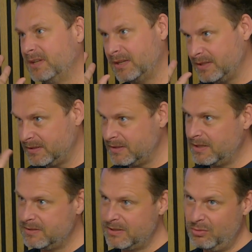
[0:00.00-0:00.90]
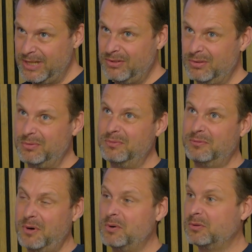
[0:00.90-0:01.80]
and you need to
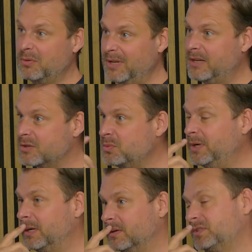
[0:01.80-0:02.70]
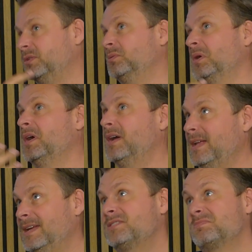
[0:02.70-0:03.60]
focus on that as well. So,
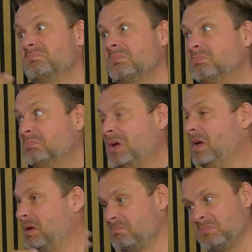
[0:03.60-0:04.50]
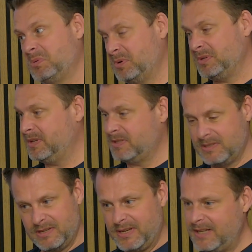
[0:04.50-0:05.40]
and that's, well,
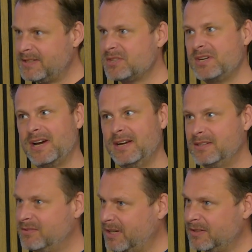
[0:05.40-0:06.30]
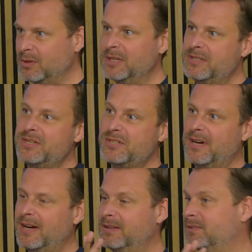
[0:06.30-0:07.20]
the data side, the technology
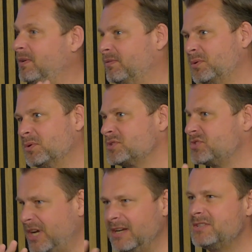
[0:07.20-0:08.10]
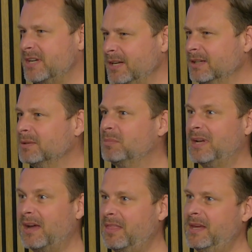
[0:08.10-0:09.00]
side, of course, challenging,
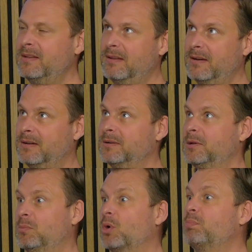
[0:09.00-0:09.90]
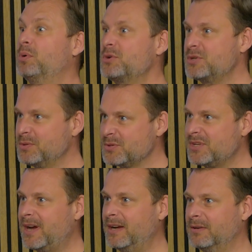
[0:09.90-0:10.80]
but I think the more personal
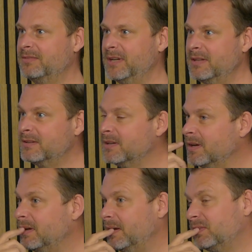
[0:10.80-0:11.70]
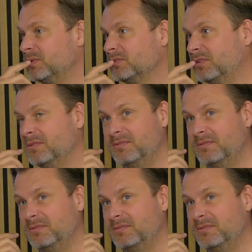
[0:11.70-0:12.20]
side of it is also